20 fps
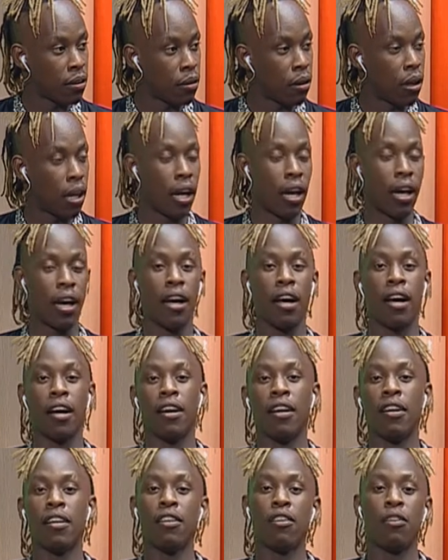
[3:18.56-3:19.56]
Ah. Yeah.
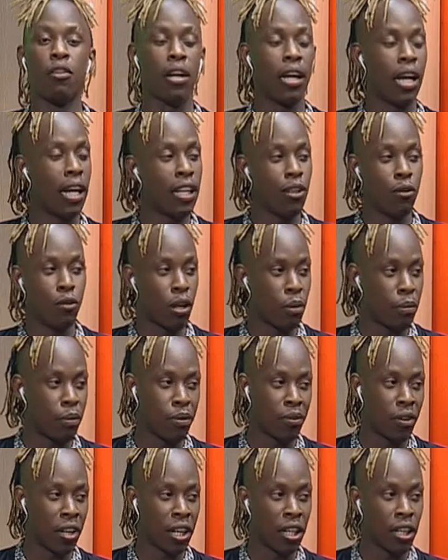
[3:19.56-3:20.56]
Gani una prefer?